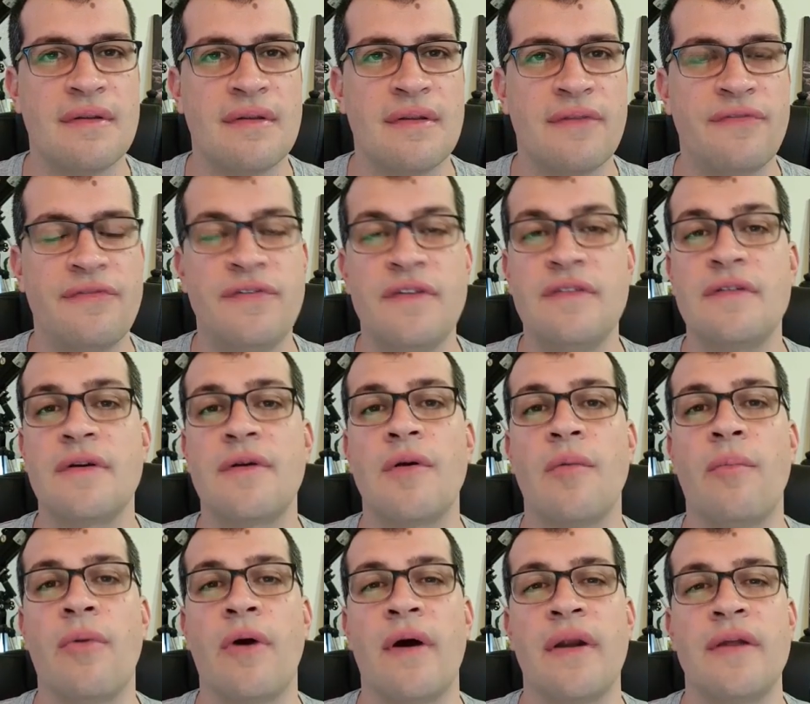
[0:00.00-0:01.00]
the physical
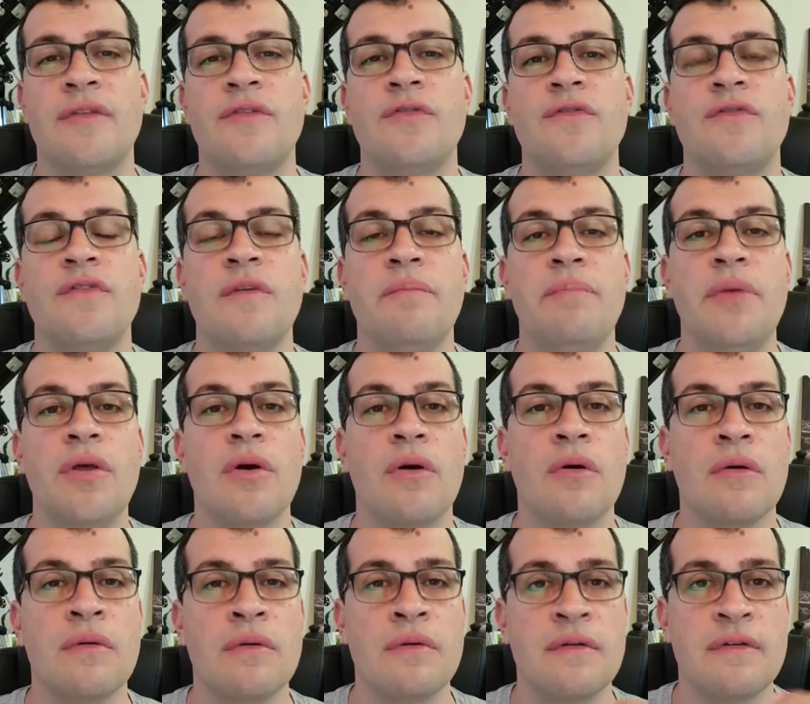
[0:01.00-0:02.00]
body, to see
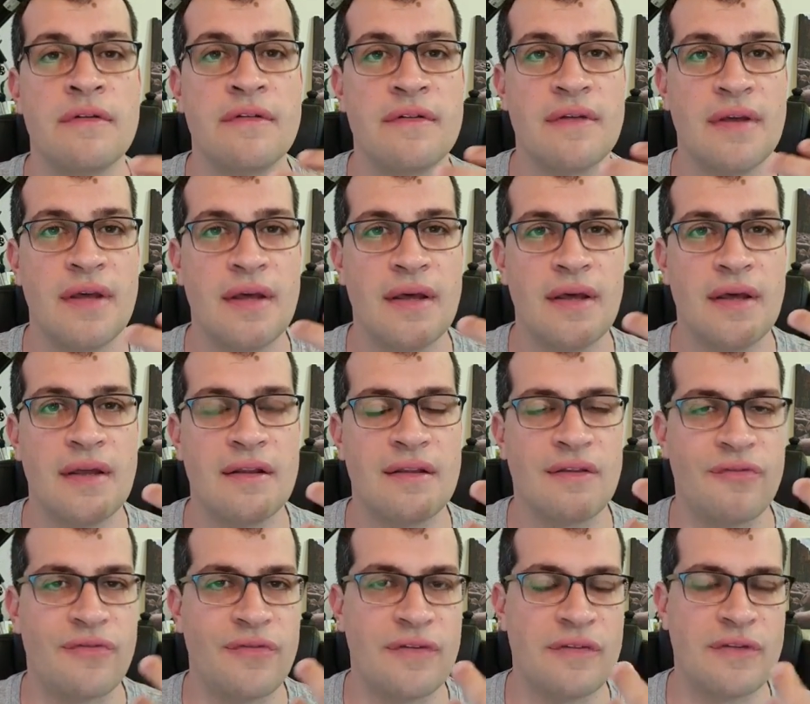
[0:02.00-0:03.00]
beyond
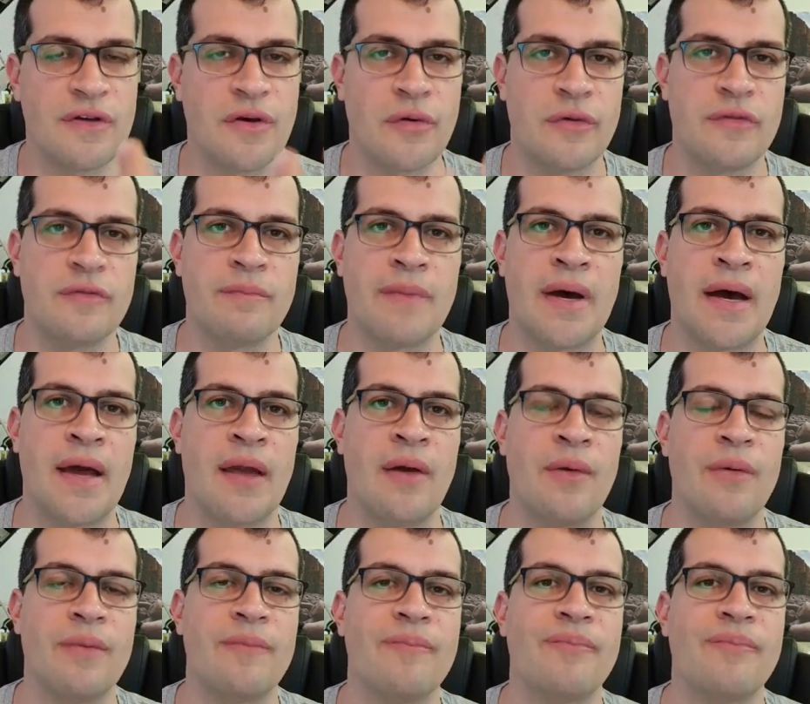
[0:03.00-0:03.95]
the physical smile,